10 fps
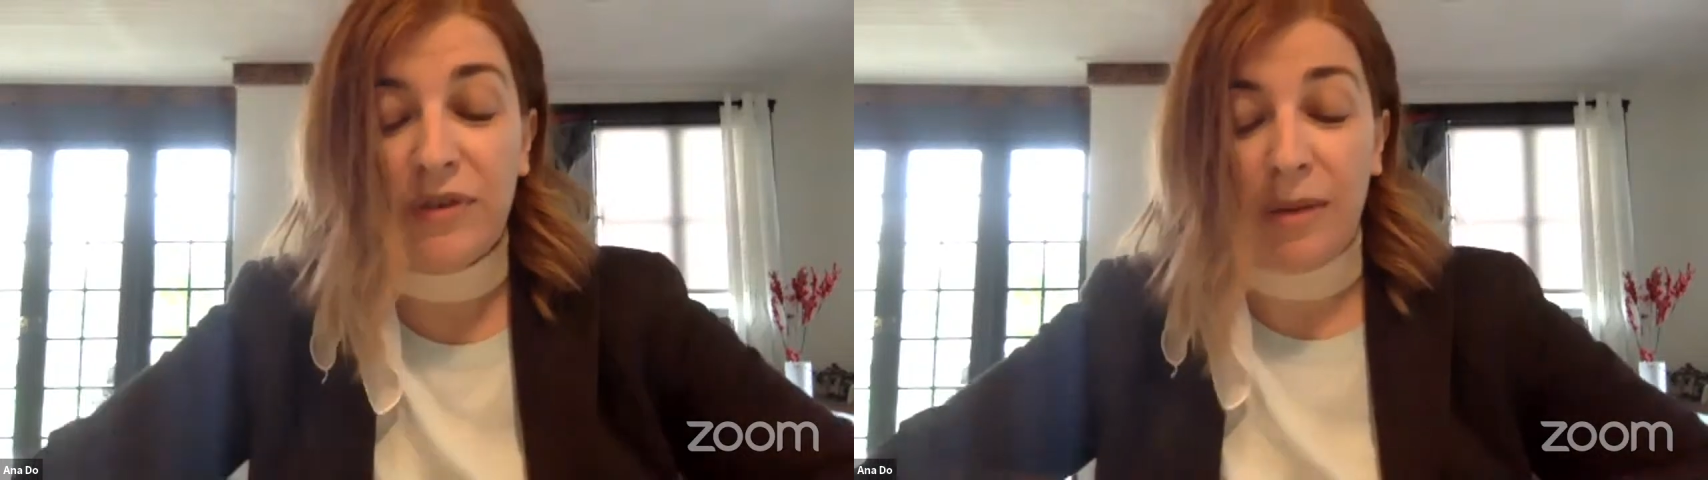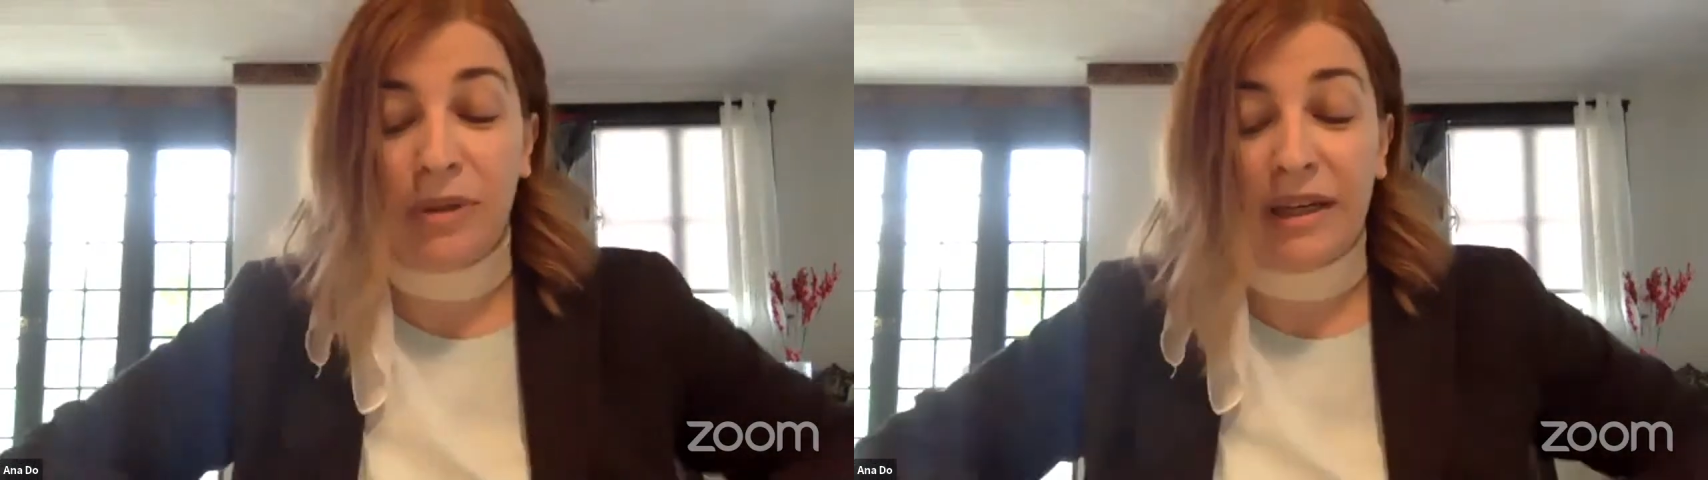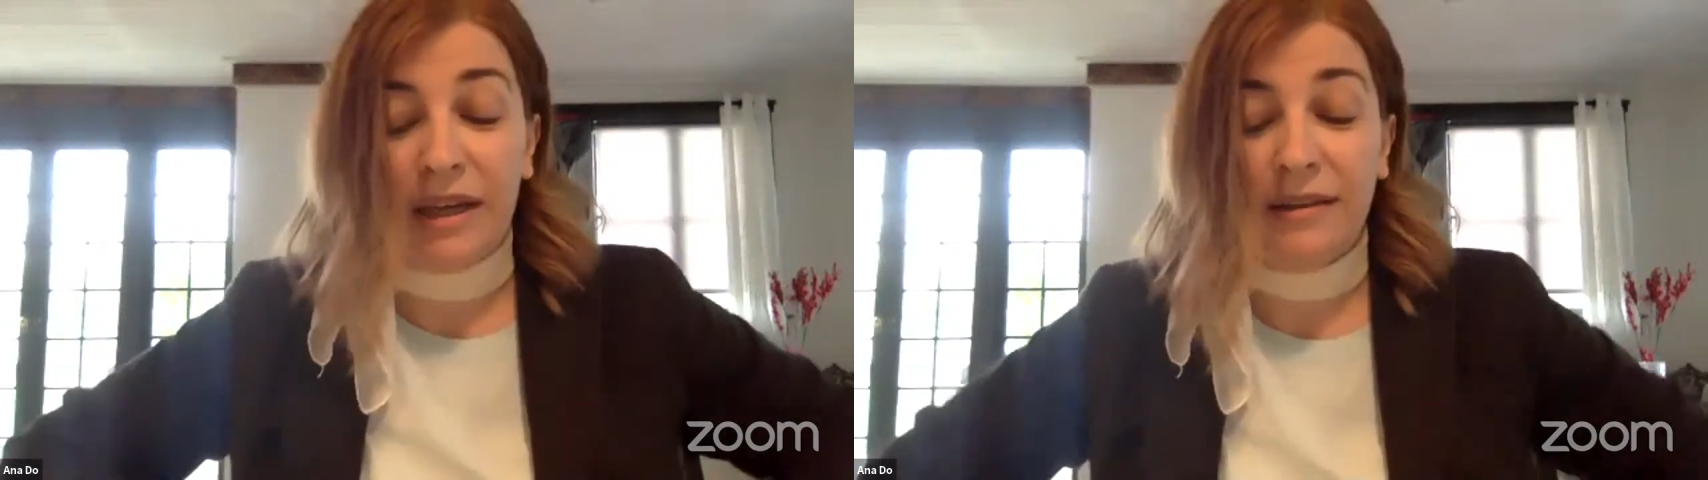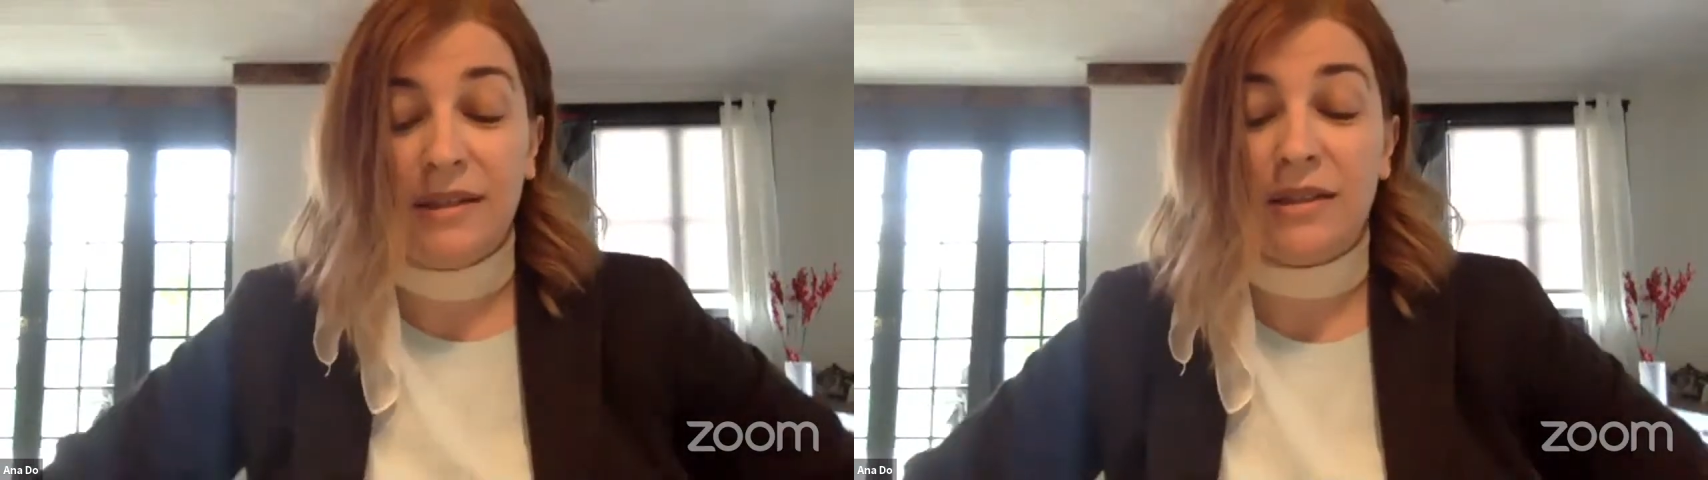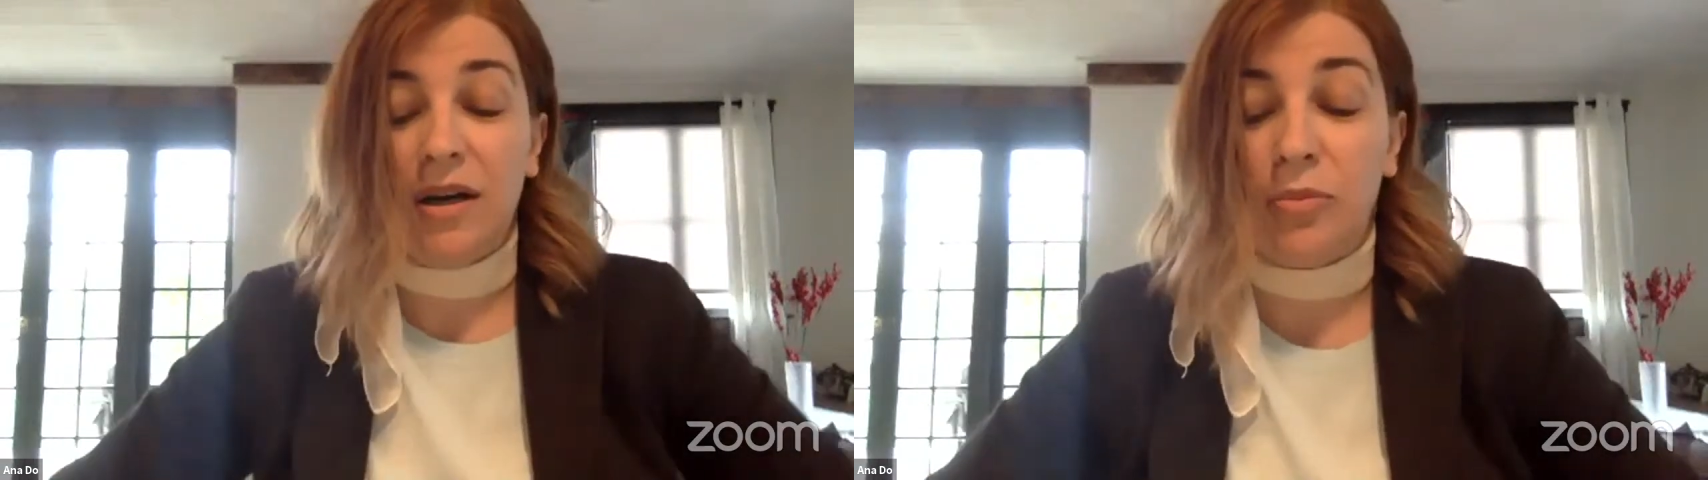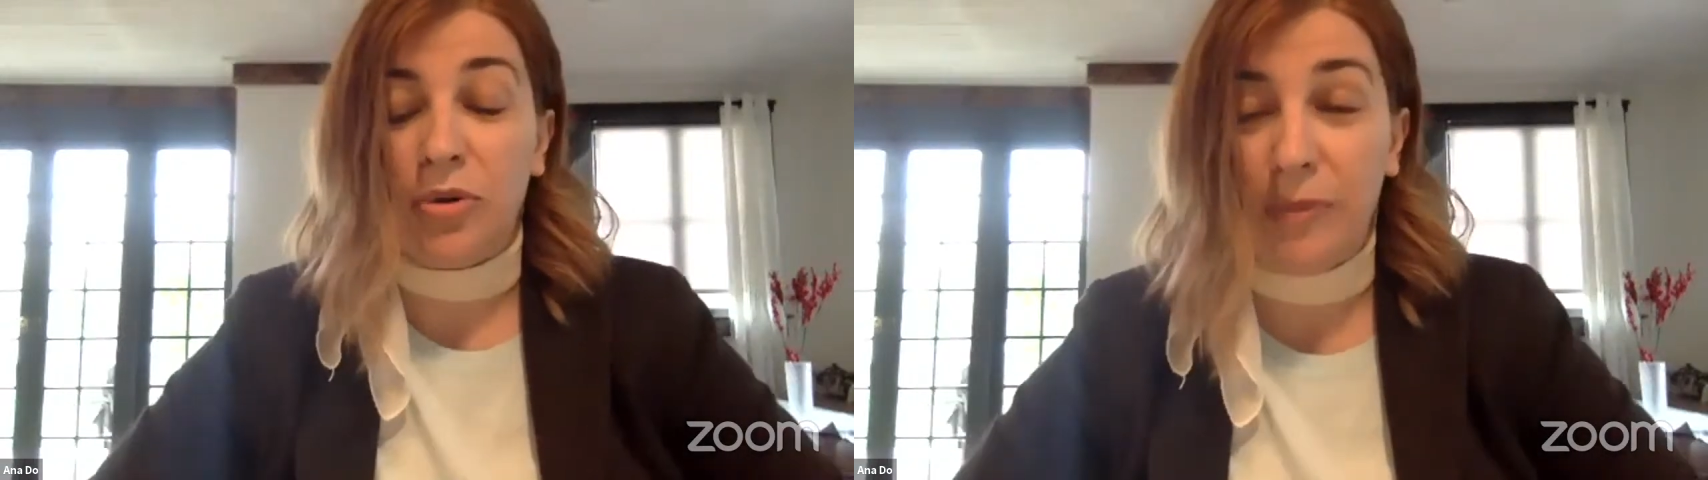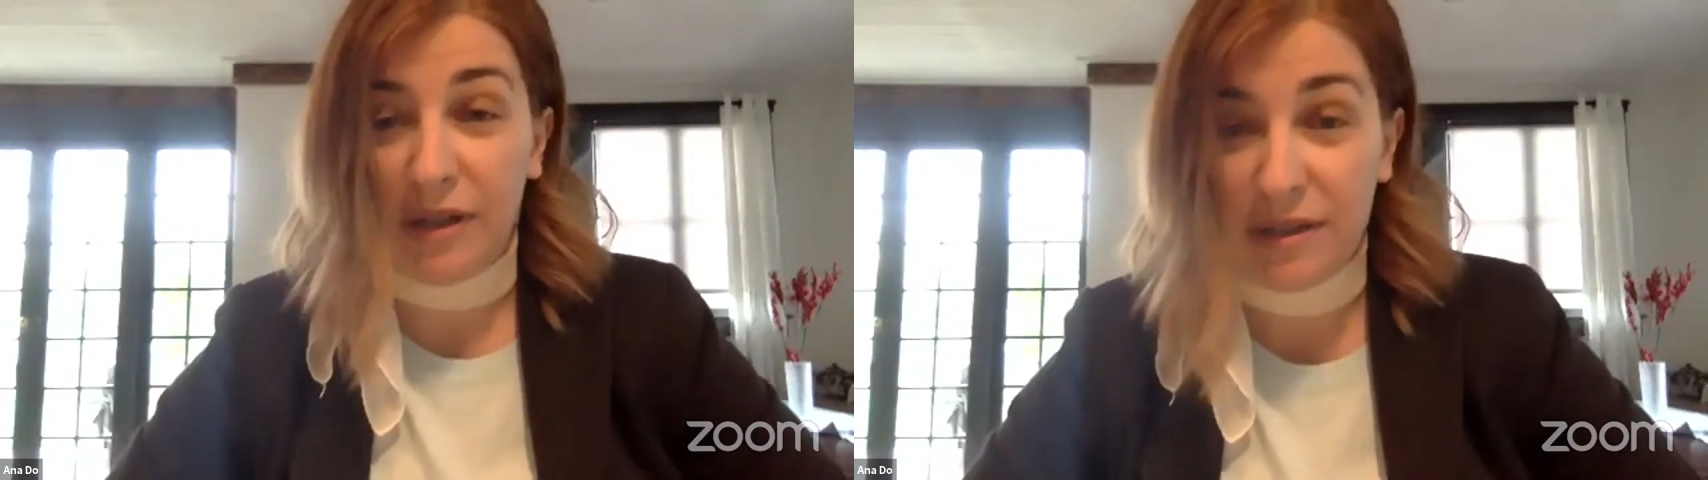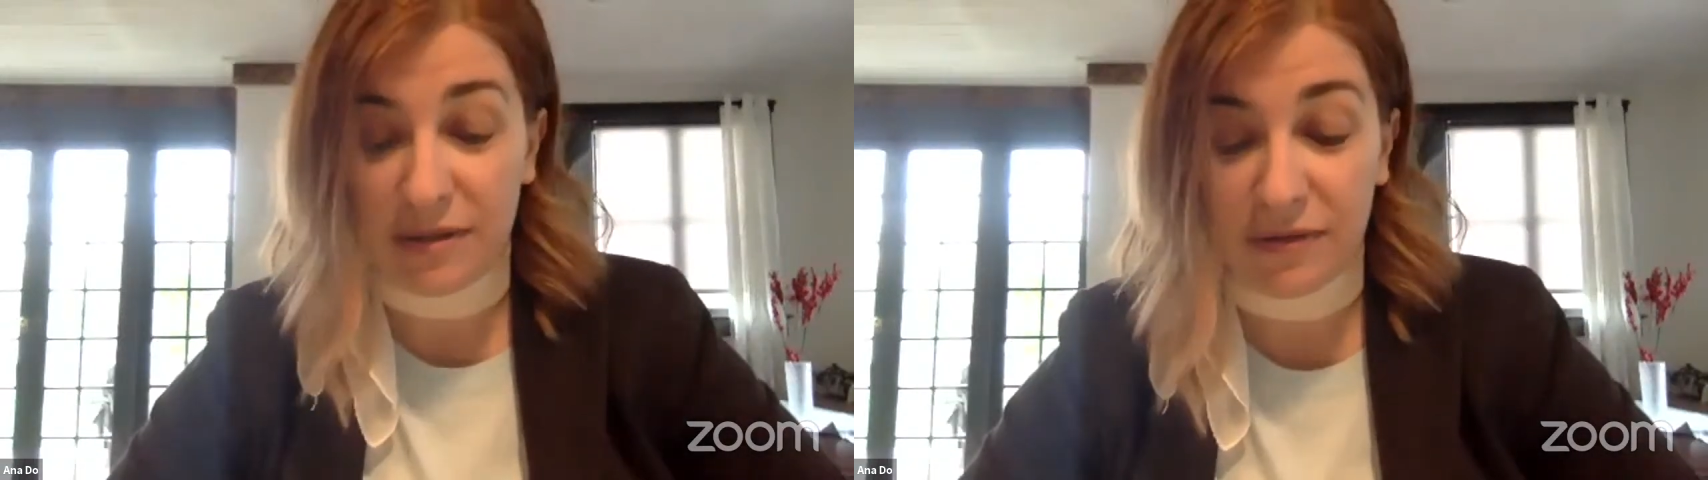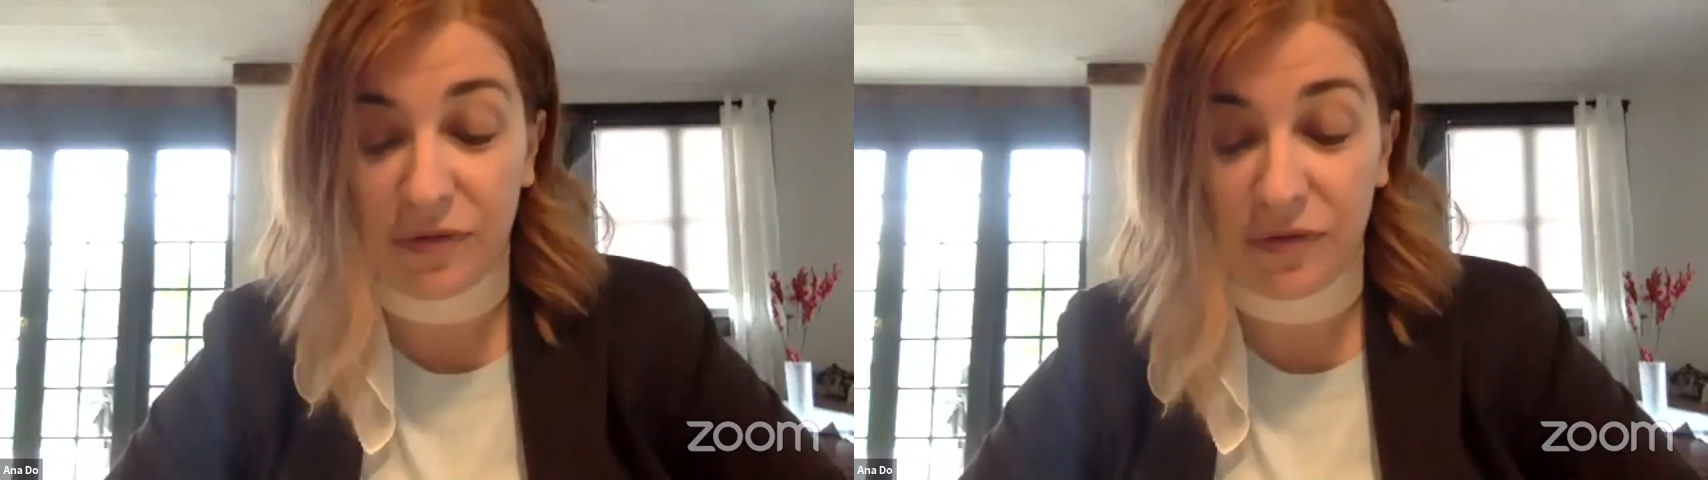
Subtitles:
replicate this compromise,